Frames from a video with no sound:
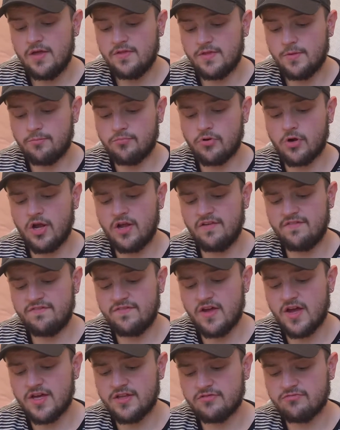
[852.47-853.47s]
The Pro
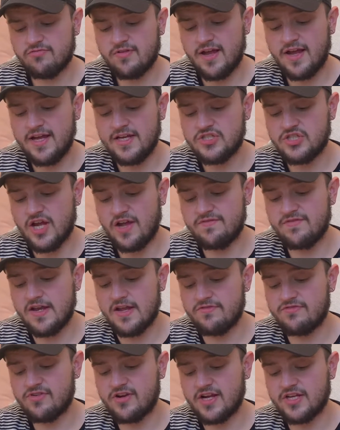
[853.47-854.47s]
First range. I've
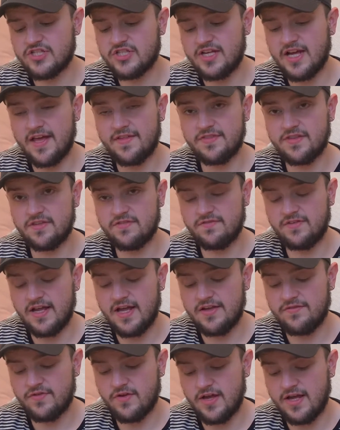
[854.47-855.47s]
never actually had this
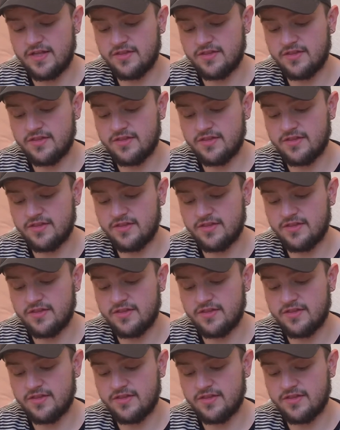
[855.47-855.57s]
flavour.